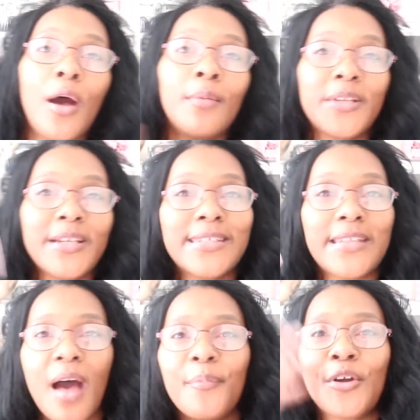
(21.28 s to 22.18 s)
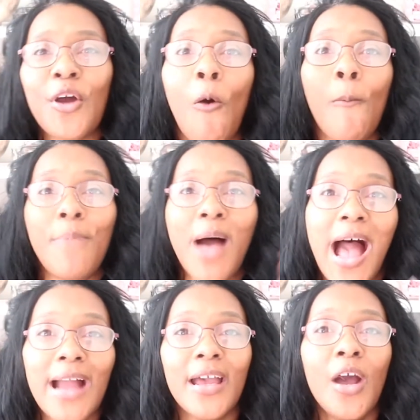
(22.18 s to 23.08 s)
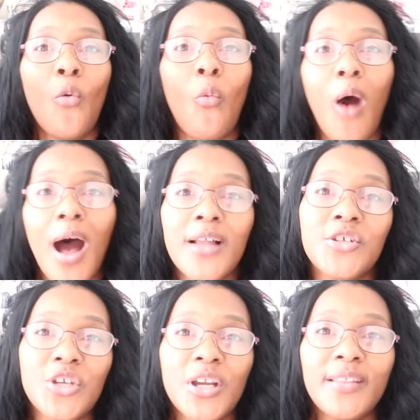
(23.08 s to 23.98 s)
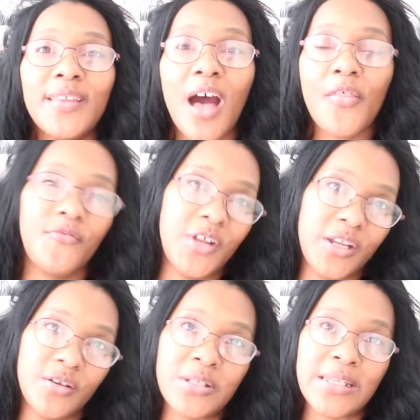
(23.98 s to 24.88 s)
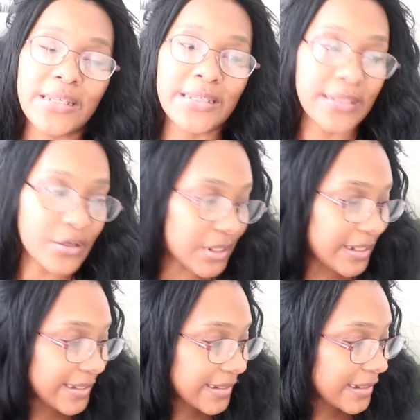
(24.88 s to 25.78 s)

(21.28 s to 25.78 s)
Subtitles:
please stop, go back, watch the other videos in this series.